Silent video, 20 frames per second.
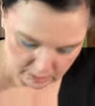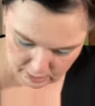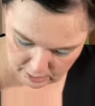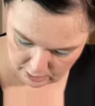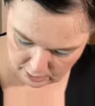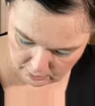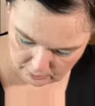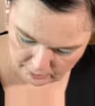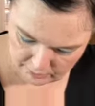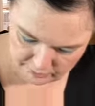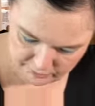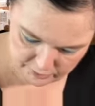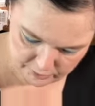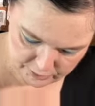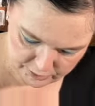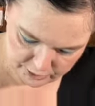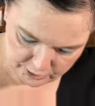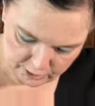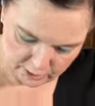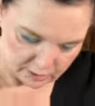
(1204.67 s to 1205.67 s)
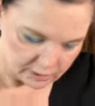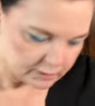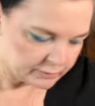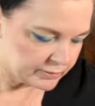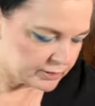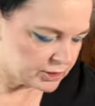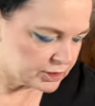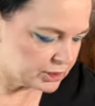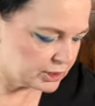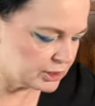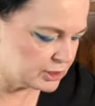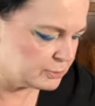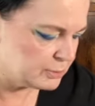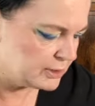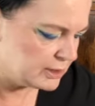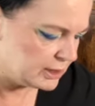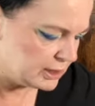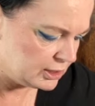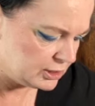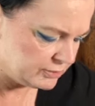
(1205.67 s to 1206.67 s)
think we've used all of the shades with
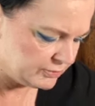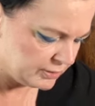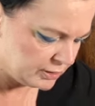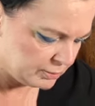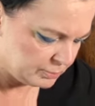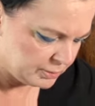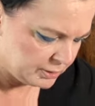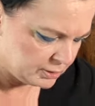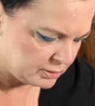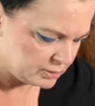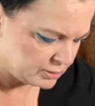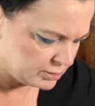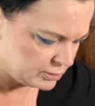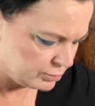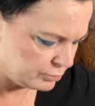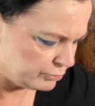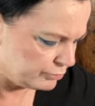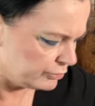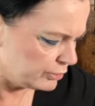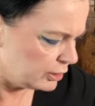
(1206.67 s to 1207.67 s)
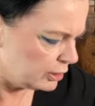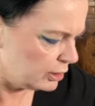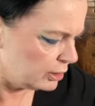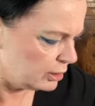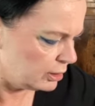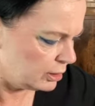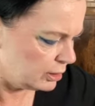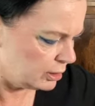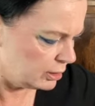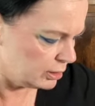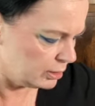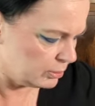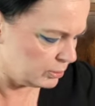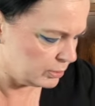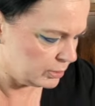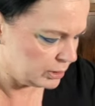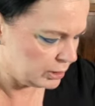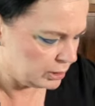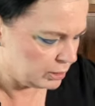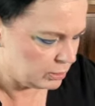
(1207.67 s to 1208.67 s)
the Age of Opulence so far.
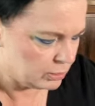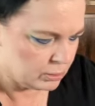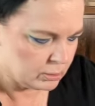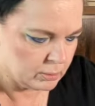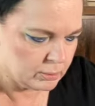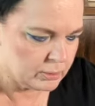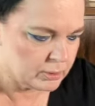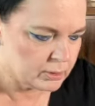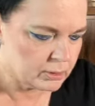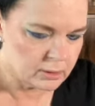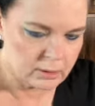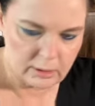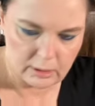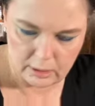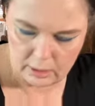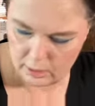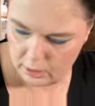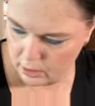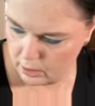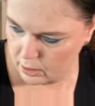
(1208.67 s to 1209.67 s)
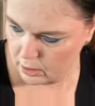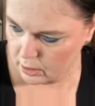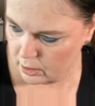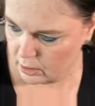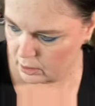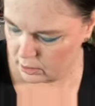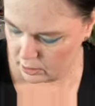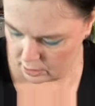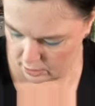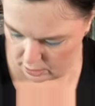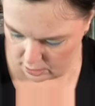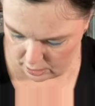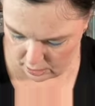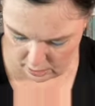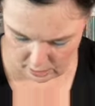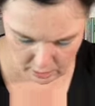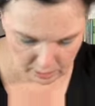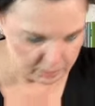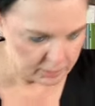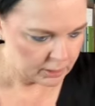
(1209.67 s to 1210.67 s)
Where to go? Did the
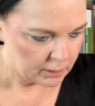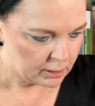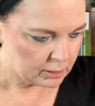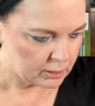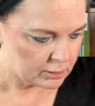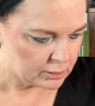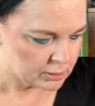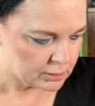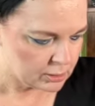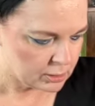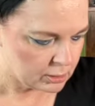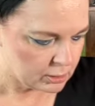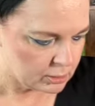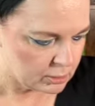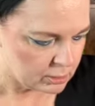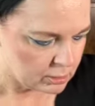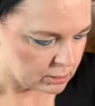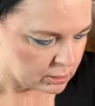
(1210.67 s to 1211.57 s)
ugly palette just go?